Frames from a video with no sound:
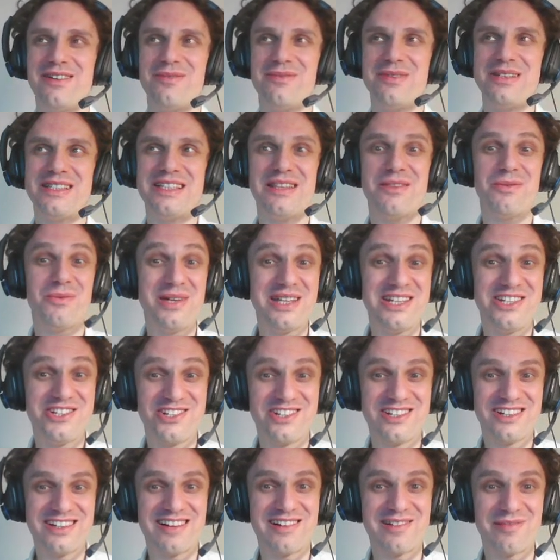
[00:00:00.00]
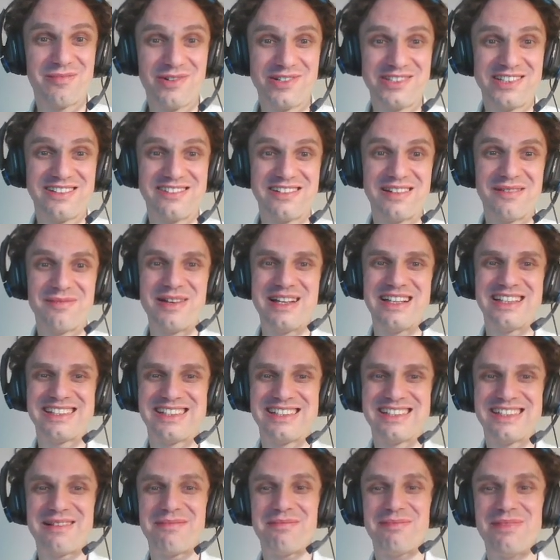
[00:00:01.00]
within which our model
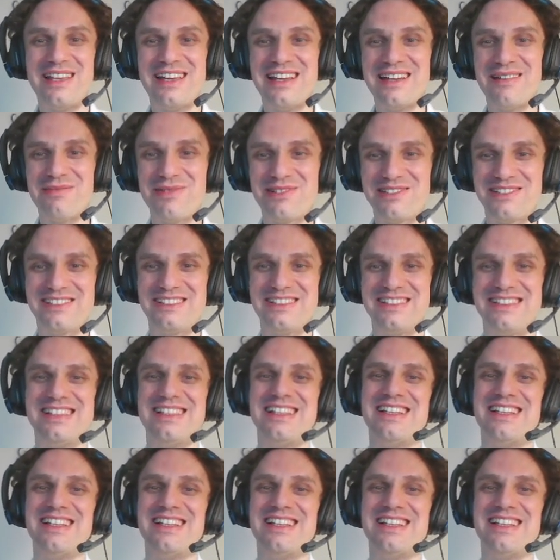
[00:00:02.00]
remains applicable,